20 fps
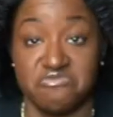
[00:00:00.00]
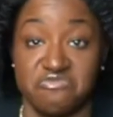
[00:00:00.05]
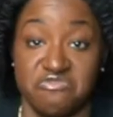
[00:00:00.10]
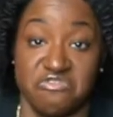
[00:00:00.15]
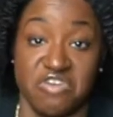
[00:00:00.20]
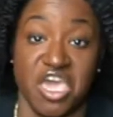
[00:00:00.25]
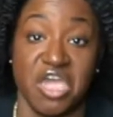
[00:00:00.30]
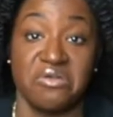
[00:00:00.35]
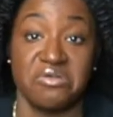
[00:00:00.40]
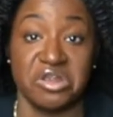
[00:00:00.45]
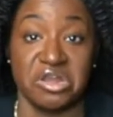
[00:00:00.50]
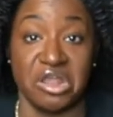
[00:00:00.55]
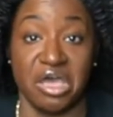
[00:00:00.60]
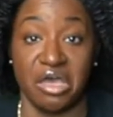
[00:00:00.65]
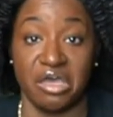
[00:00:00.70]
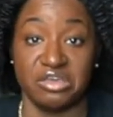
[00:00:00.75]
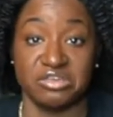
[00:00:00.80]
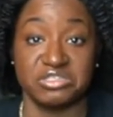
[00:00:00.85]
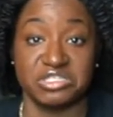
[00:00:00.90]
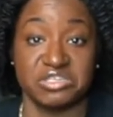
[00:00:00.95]
Very
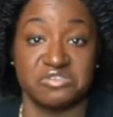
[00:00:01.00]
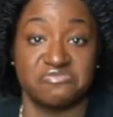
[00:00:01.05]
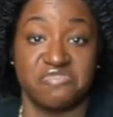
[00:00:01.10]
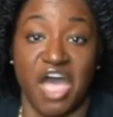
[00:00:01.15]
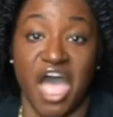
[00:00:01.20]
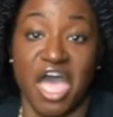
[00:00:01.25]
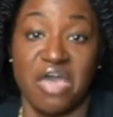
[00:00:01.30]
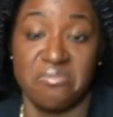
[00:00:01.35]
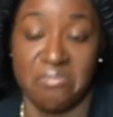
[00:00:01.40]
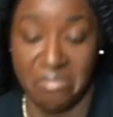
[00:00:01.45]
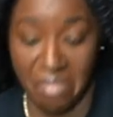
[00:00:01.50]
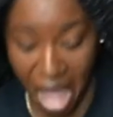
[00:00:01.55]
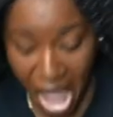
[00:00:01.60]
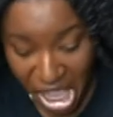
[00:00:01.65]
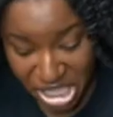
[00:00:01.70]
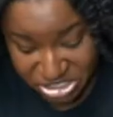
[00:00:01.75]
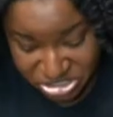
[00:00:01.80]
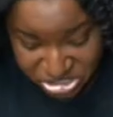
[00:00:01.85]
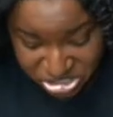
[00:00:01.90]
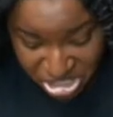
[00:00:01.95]
nice, if I
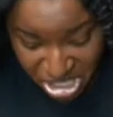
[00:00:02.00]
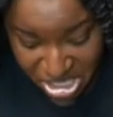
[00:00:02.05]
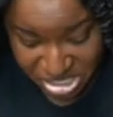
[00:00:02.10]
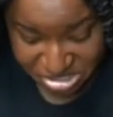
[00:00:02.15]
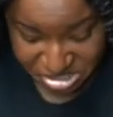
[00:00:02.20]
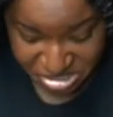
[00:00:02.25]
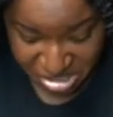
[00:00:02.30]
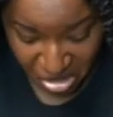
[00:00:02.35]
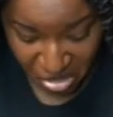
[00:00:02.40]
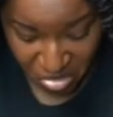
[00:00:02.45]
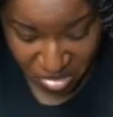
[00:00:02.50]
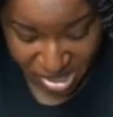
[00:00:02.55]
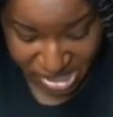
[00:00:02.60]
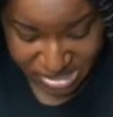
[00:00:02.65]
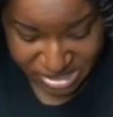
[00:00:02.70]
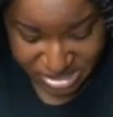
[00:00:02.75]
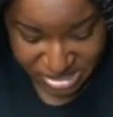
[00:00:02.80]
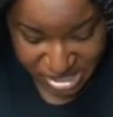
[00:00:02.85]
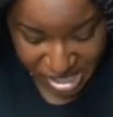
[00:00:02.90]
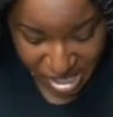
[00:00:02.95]
might say so
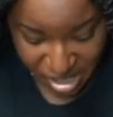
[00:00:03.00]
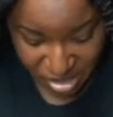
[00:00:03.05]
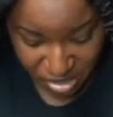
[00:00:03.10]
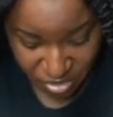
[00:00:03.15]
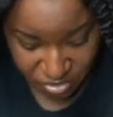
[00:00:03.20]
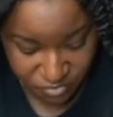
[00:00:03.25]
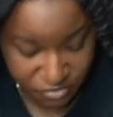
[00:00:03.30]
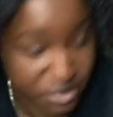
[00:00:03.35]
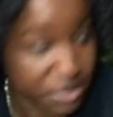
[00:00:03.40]
myself.